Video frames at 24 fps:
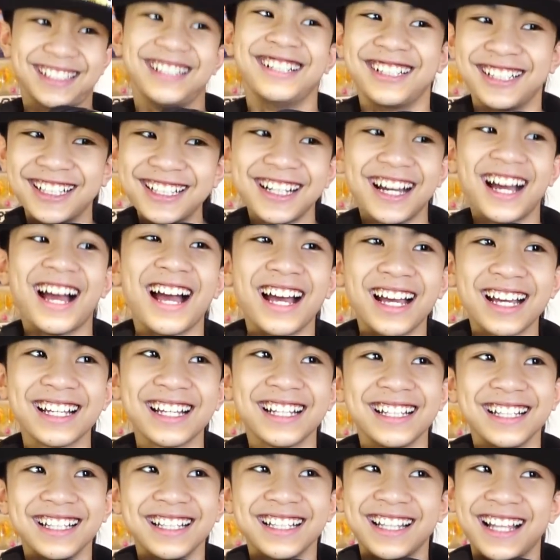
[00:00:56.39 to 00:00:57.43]
Stop shaking
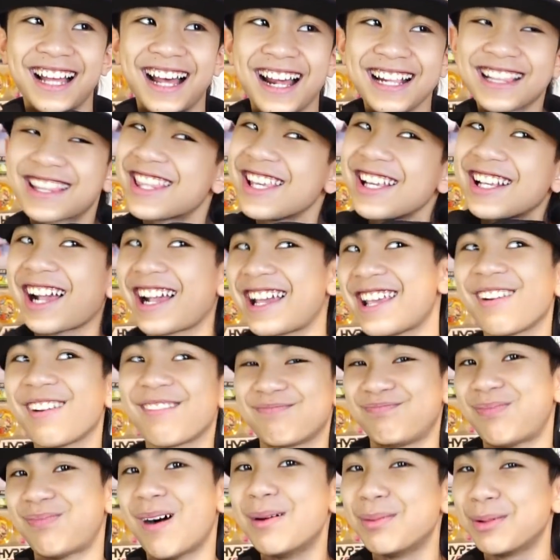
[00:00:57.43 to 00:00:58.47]
it! I think I hear
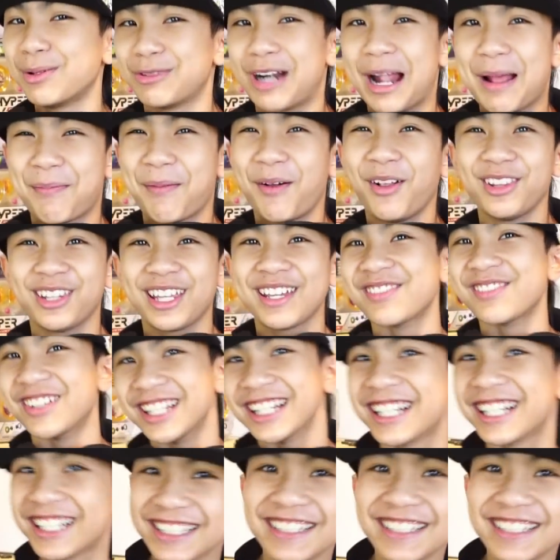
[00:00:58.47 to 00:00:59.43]
bubble wrap only, but